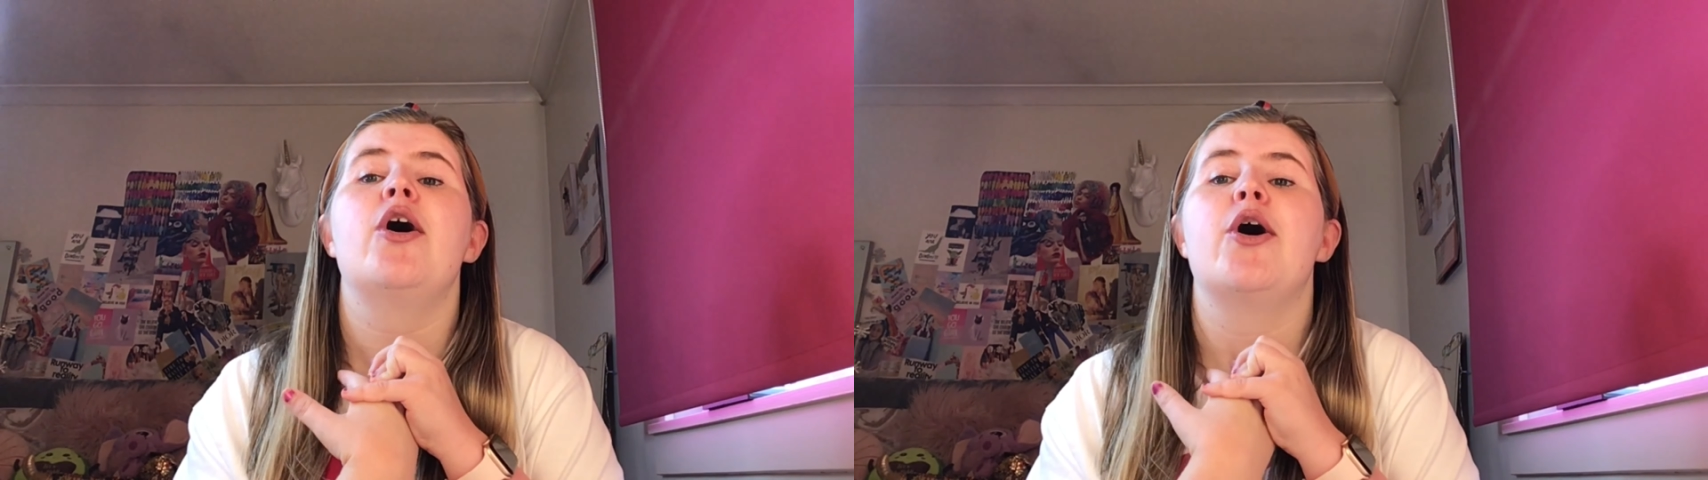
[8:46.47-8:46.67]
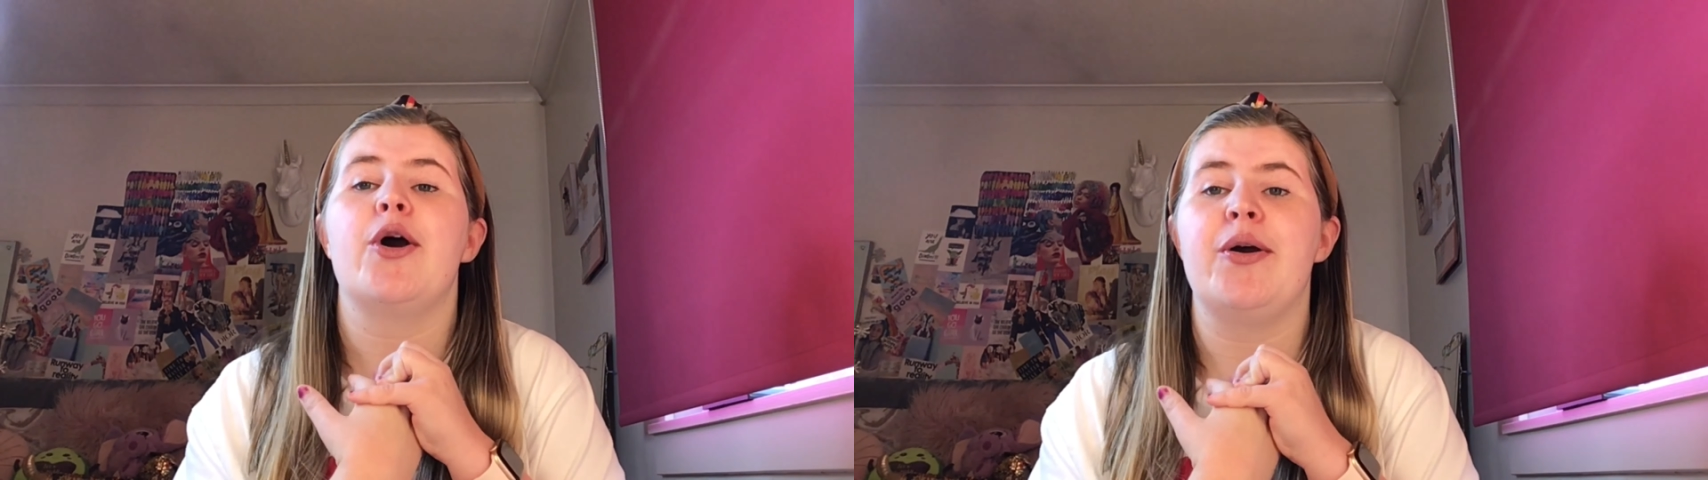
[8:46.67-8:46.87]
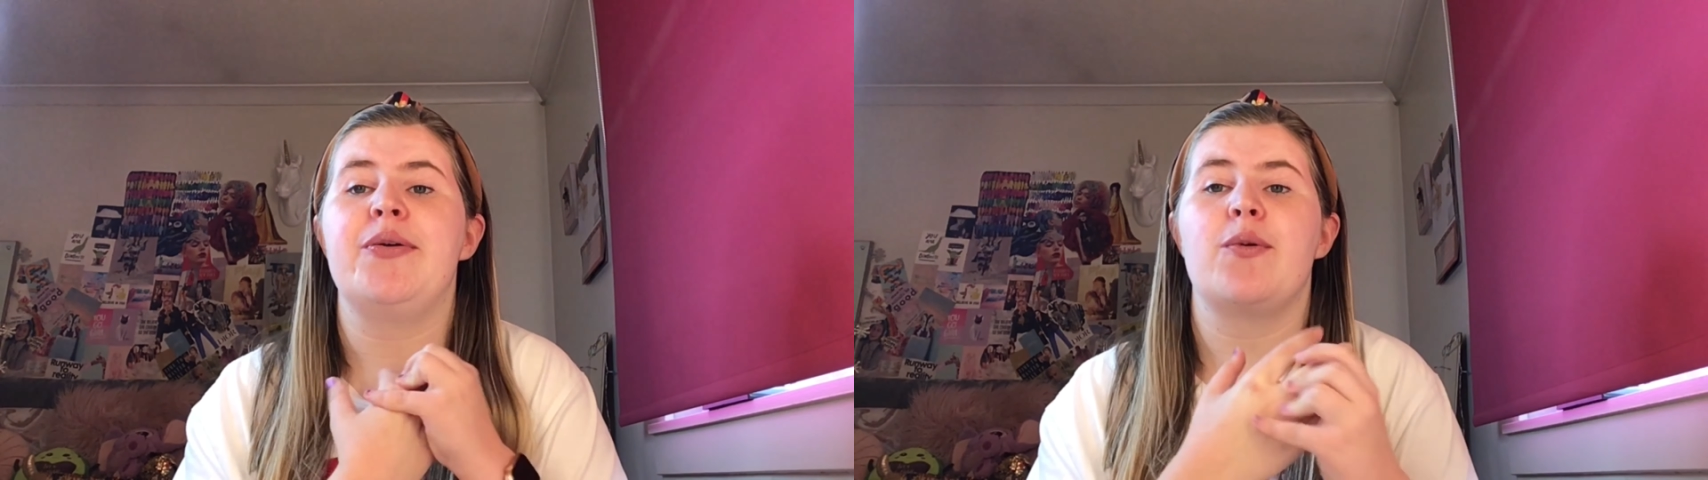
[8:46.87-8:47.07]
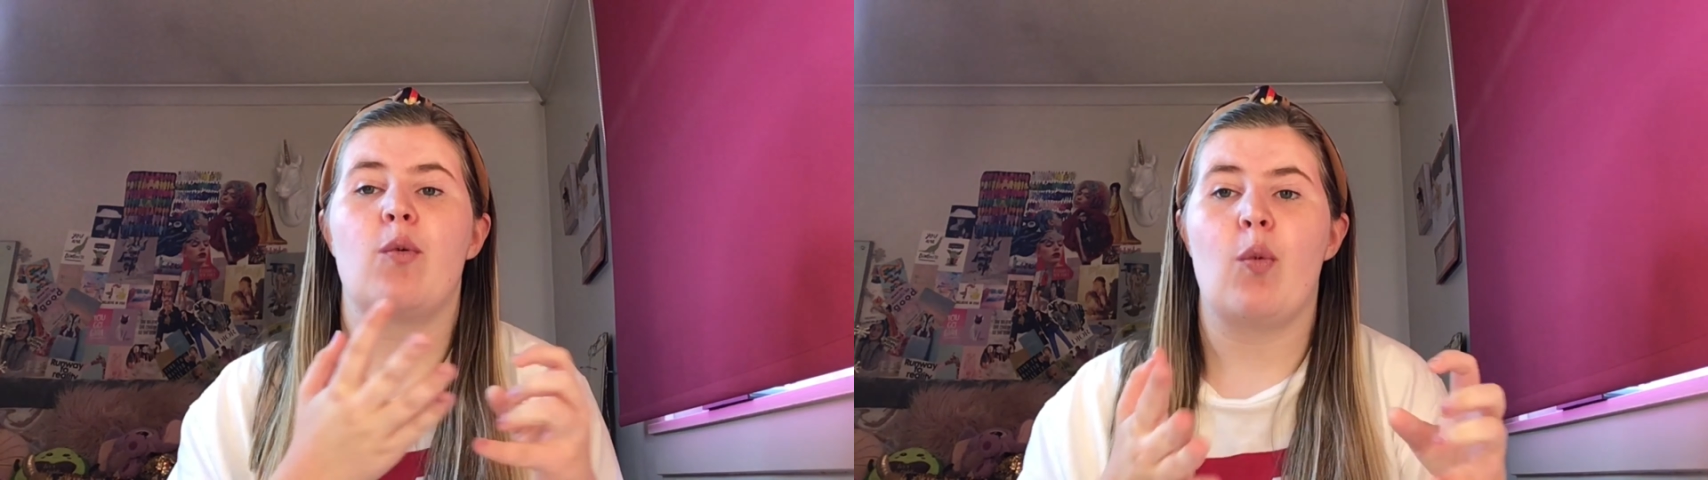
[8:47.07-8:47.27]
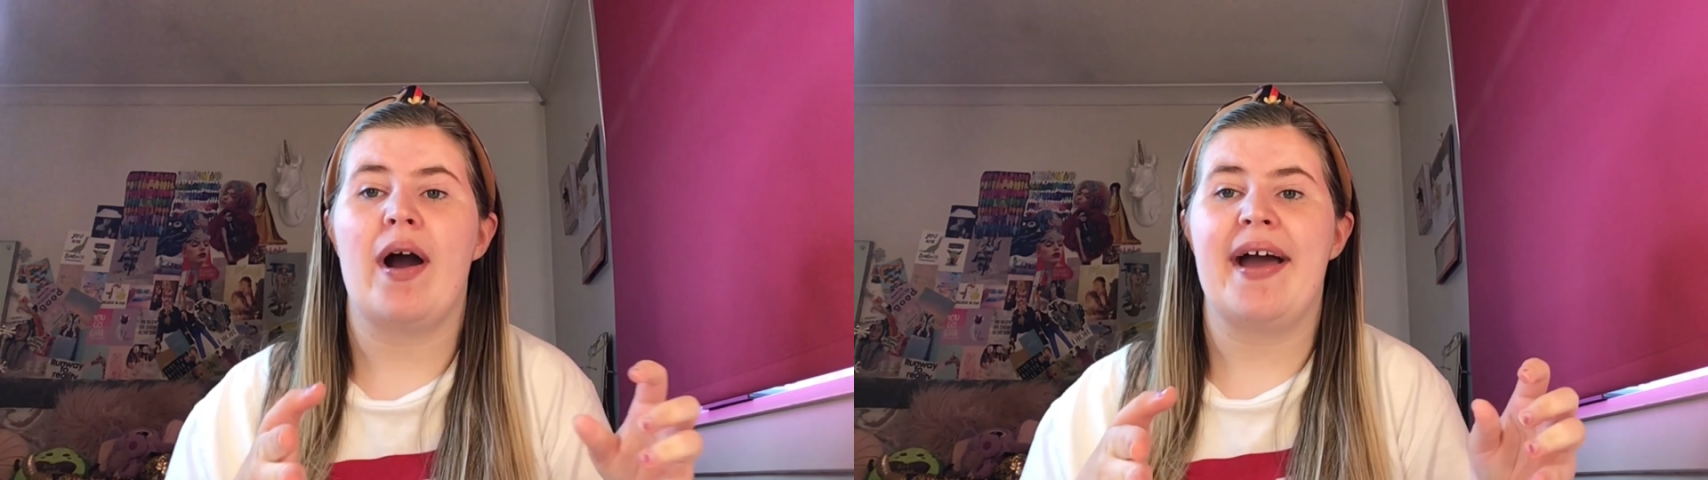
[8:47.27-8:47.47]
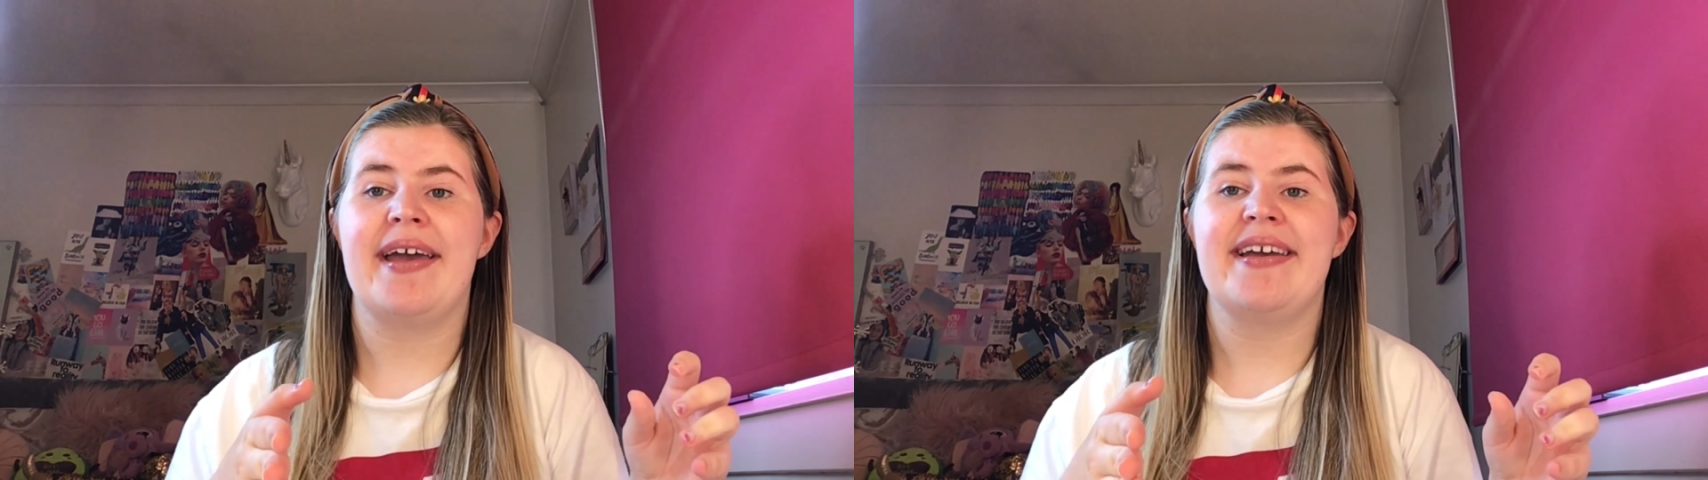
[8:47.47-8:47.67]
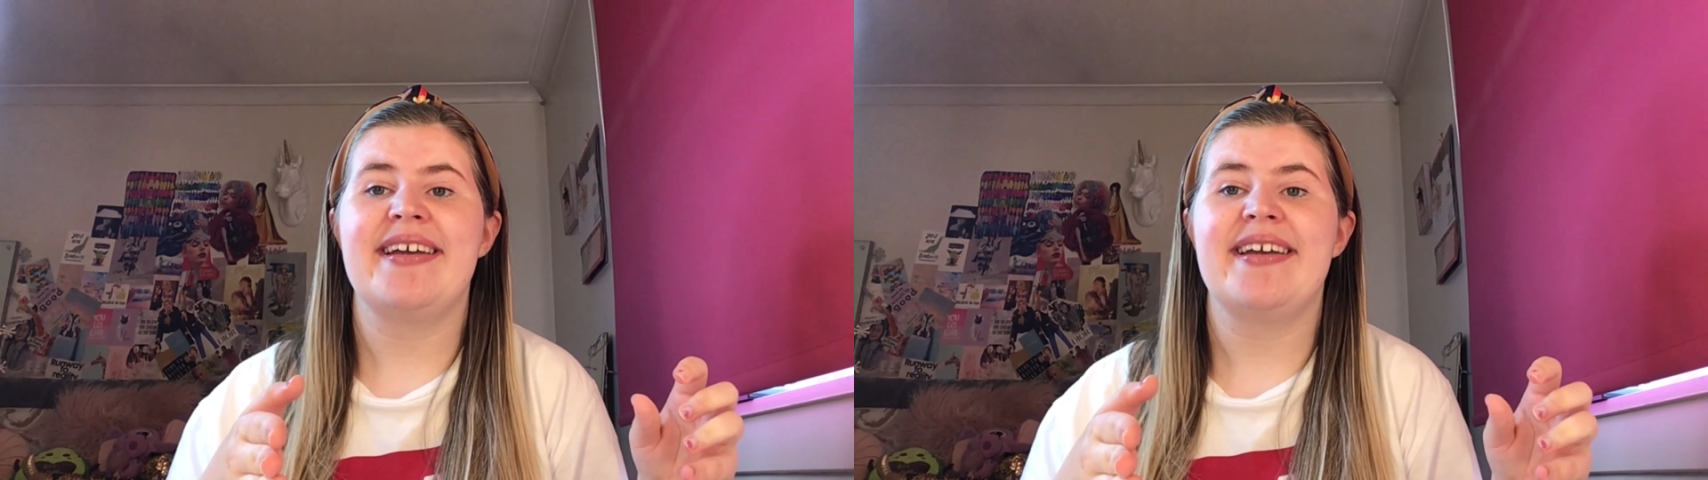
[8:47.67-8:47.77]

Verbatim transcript: own way